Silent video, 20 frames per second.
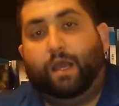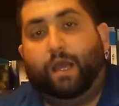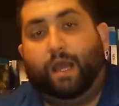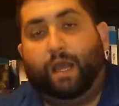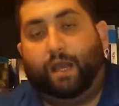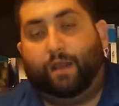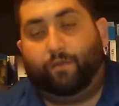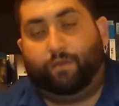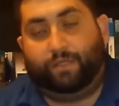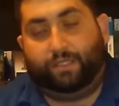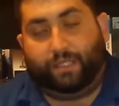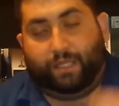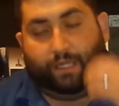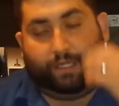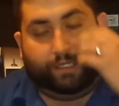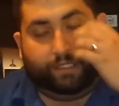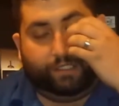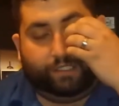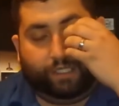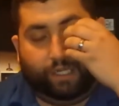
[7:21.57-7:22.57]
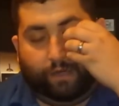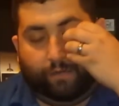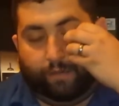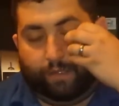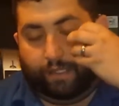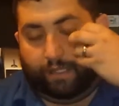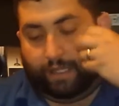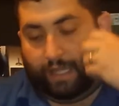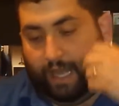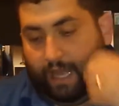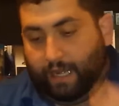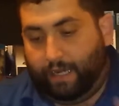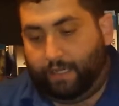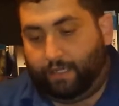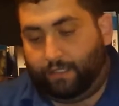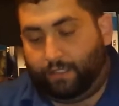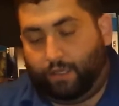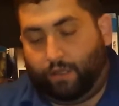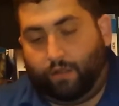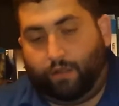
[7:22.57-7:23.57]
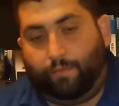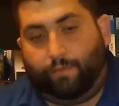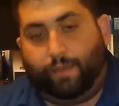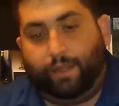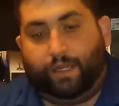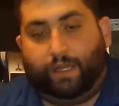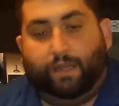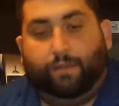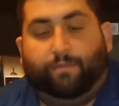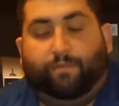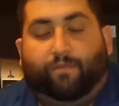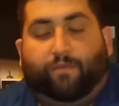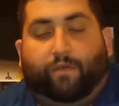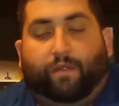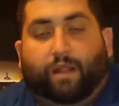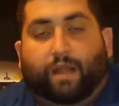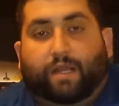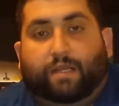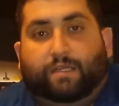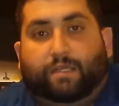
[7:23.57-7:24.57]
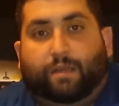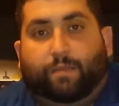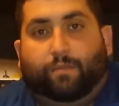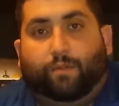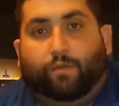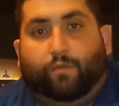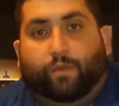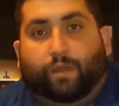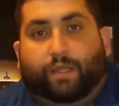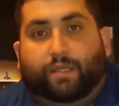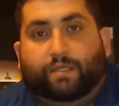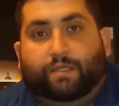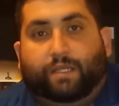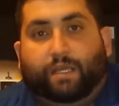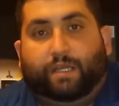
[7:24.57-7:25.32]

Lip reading: Anyways, ladies and gentlemen, that is all the pickups for the last couple of weeks.